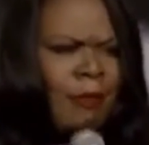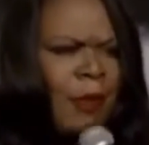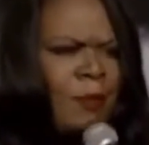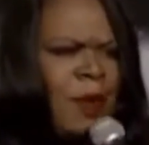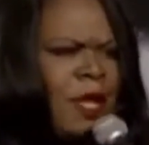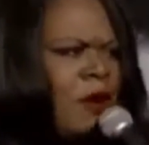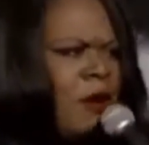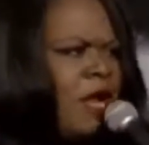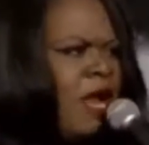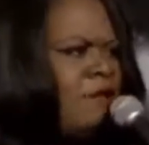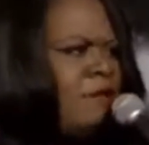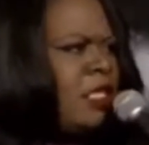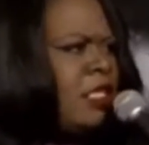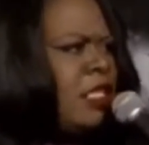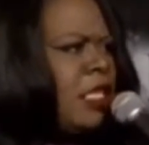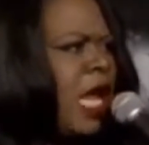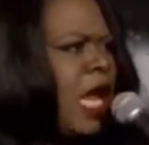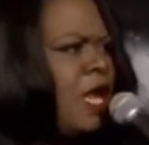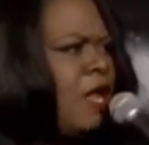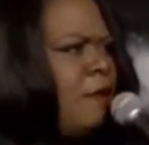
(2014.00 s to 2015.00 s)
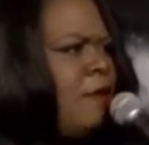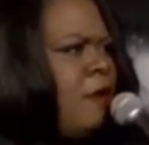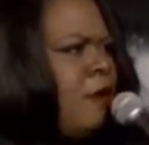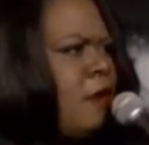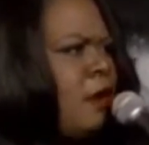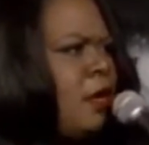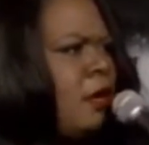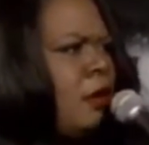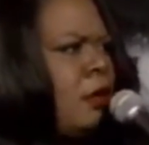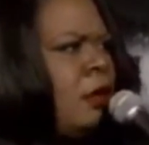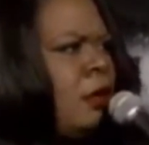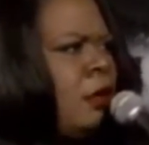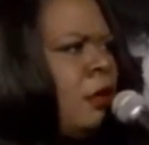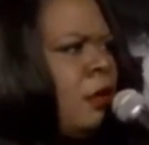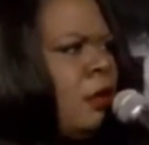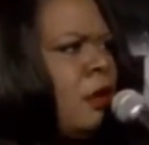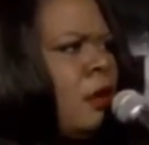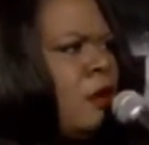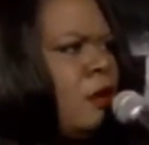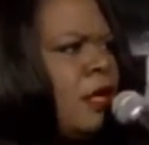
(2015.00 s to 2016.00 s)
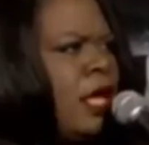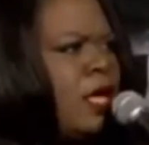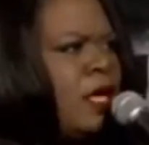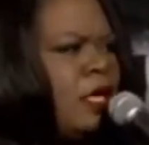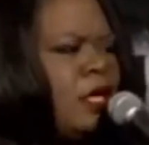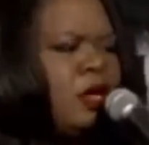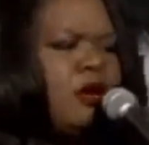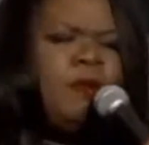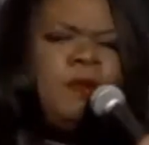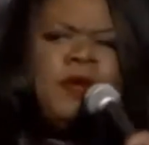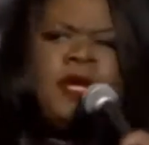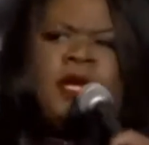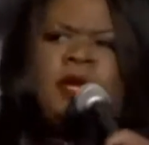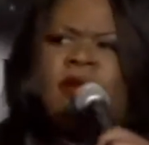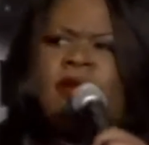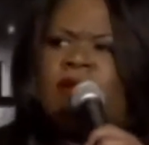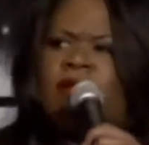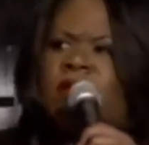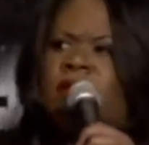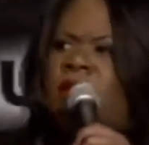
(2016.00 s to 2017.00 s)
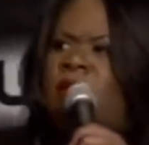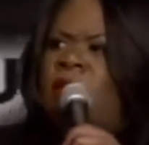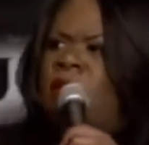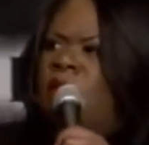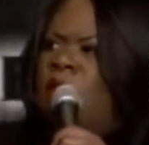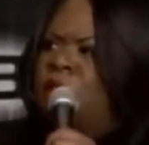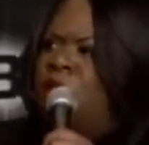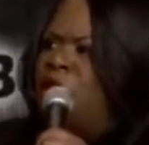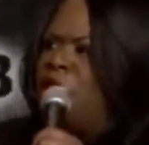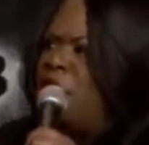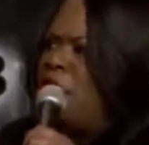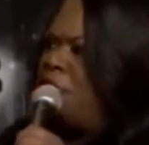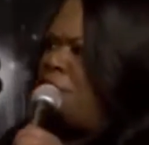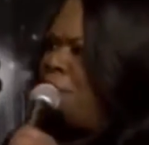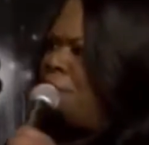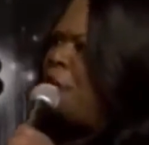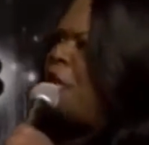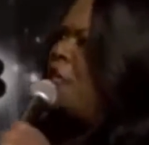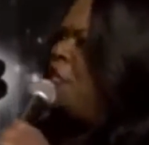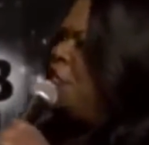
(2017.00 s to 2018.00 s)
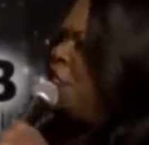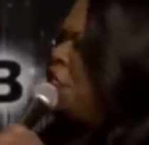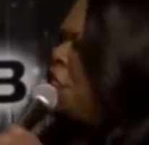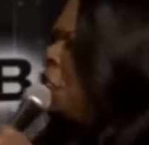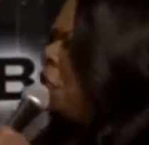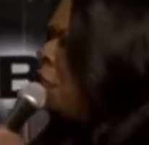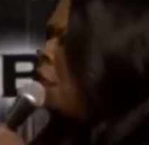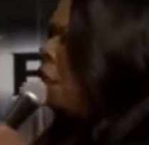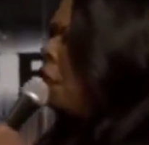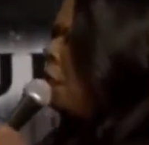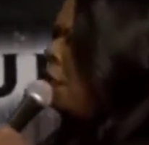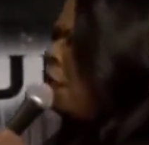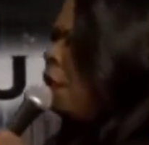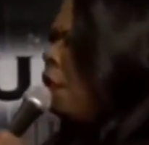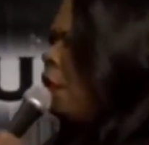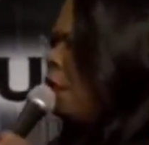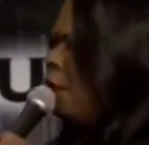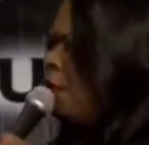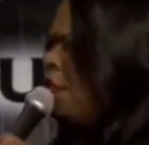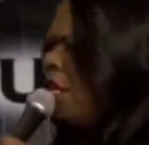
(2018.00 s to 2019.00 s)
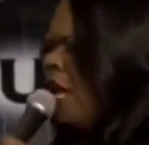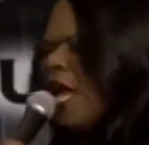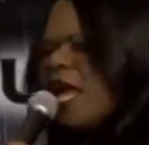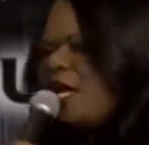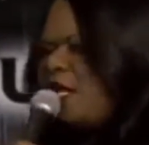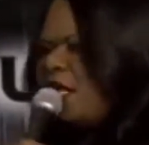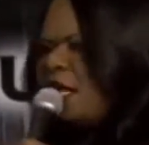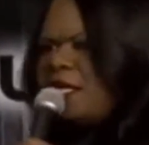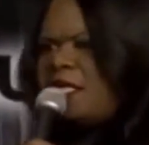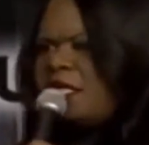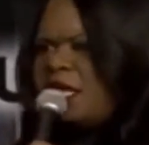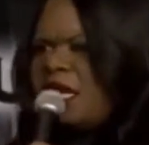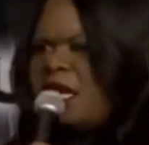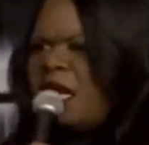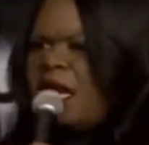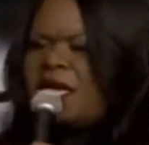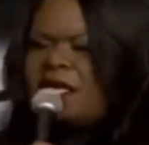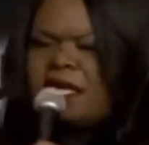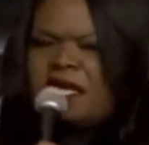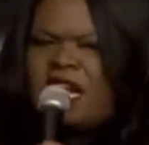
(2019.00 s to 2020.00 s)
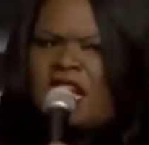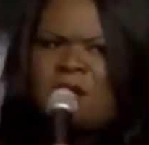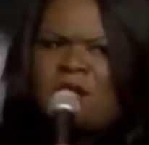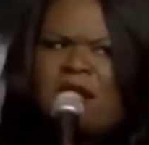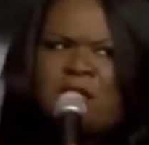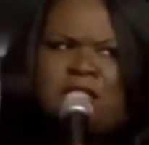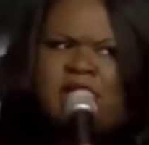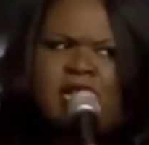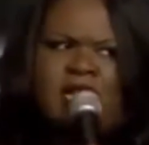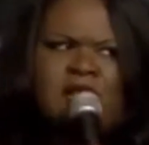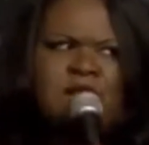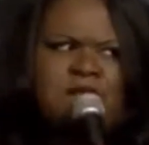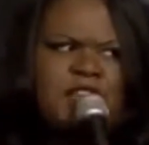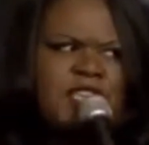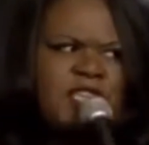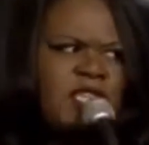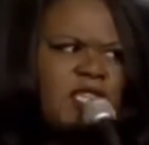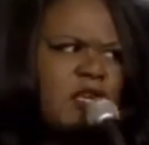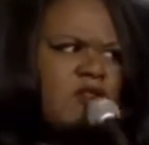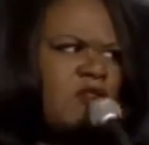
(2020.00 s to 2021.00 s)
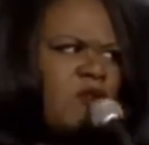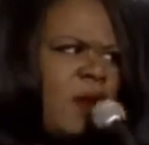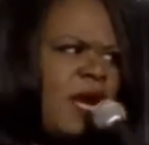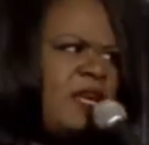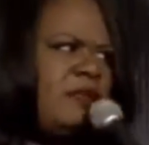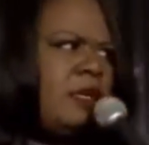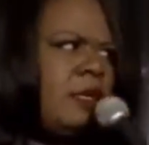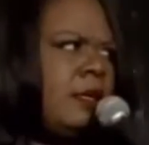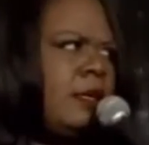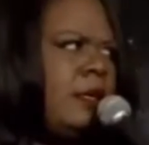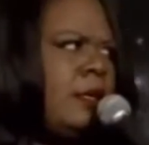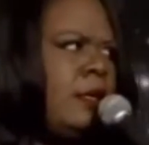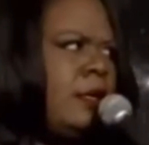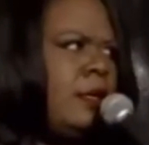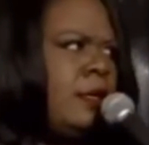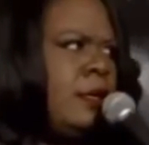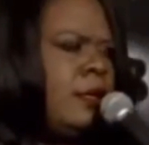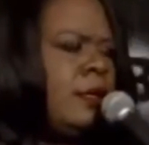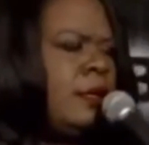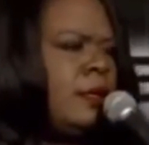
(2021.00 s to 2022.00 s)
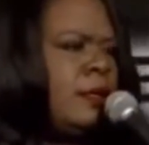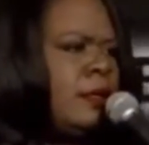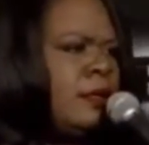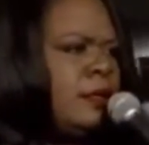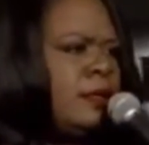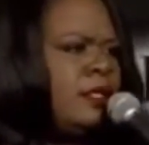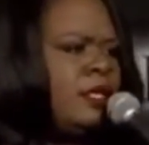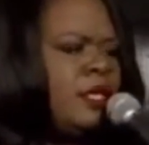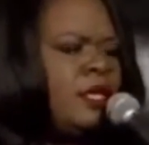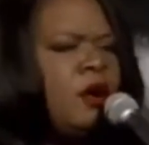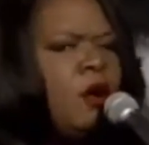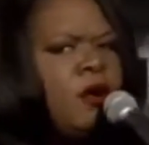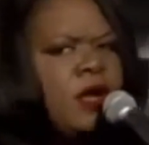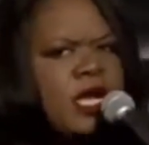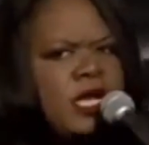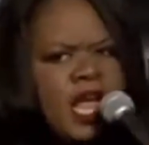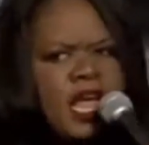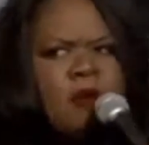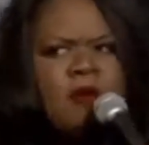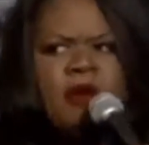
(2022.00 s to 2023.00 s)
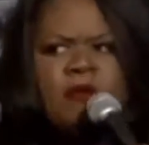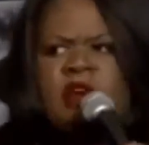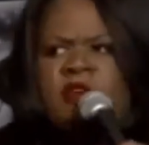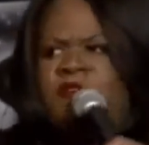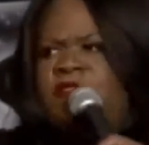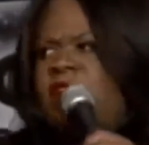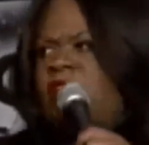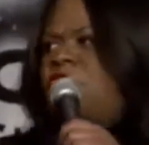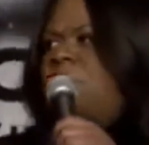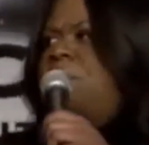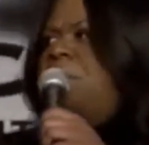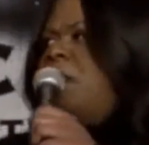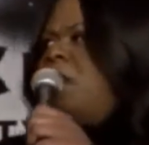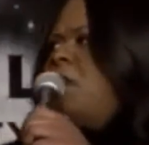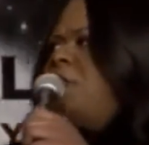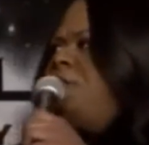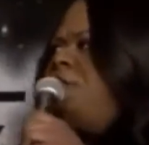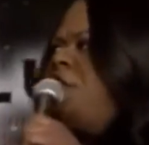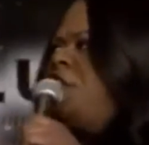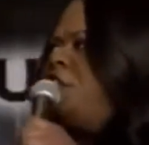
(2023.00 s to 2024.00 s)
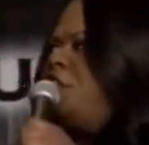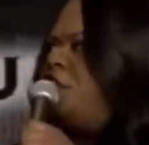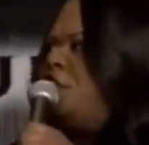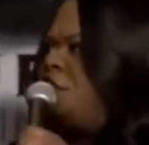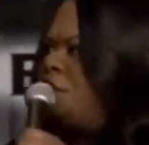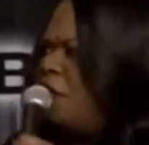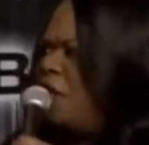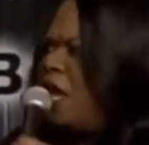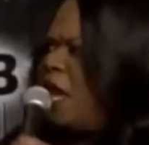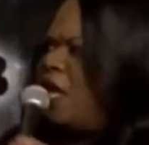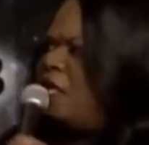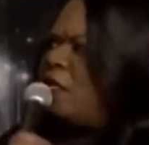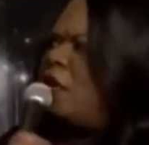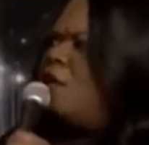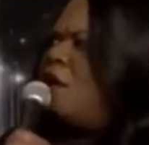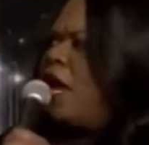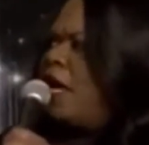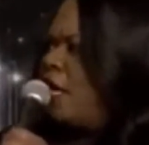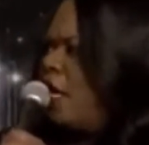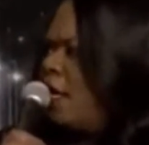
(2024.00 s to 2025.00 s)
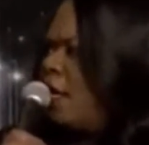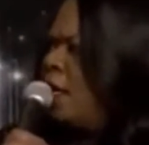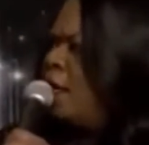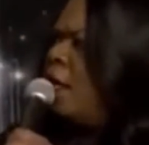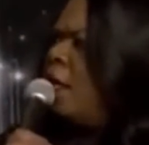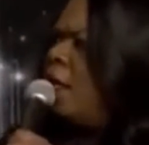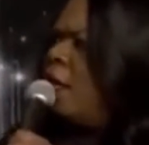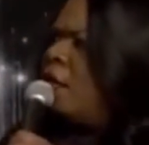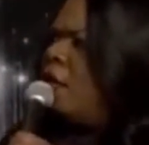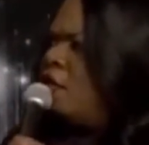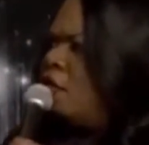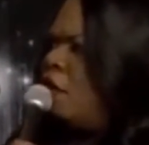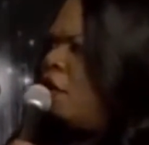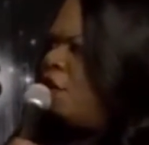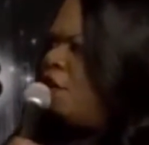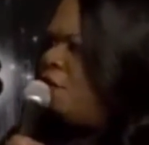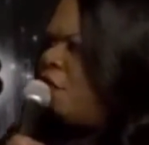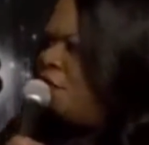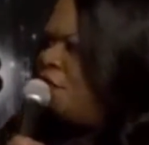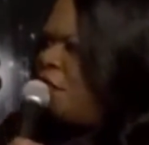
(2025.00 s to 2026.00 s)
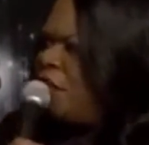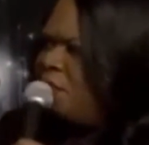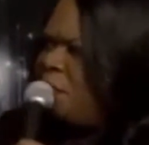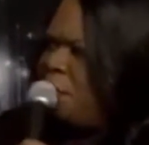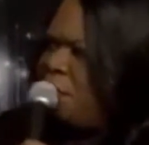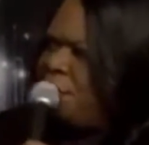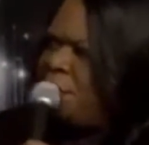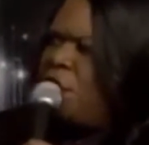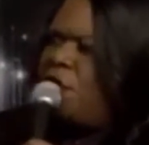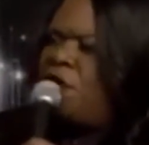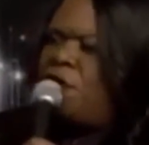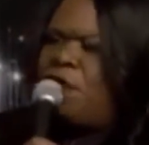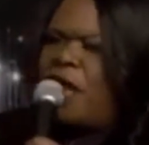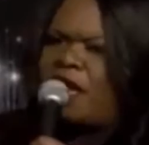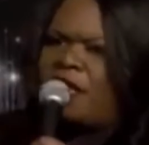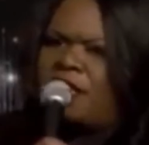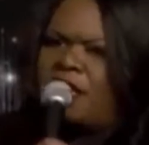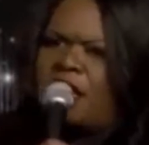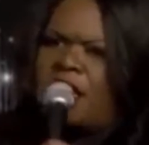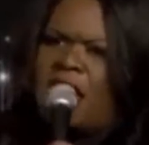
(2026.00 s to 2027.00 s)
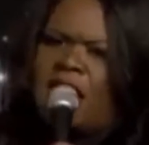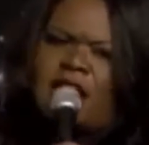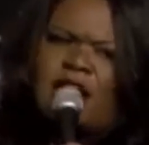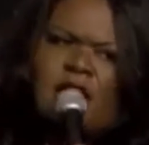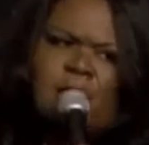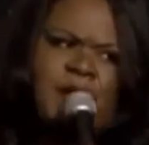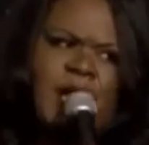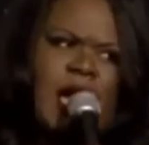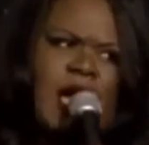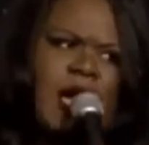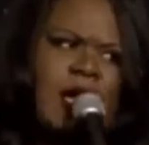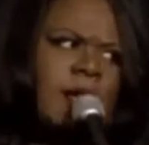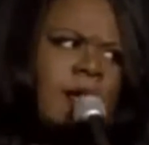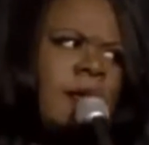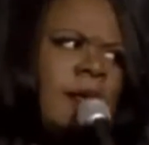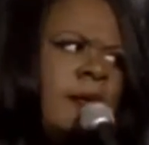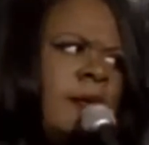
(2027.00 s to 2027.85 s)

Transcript: Been on every site. I've been on OkCupid, Plenty of Fish, which I hate that site. I hate the name of that Plenty of Fish. It sounds crazy. Till you go on a date with a motherfucker from Plenty of Fish and you realize, oh, I get it, because all you motherfuckers been thrown back into the goddamn pond.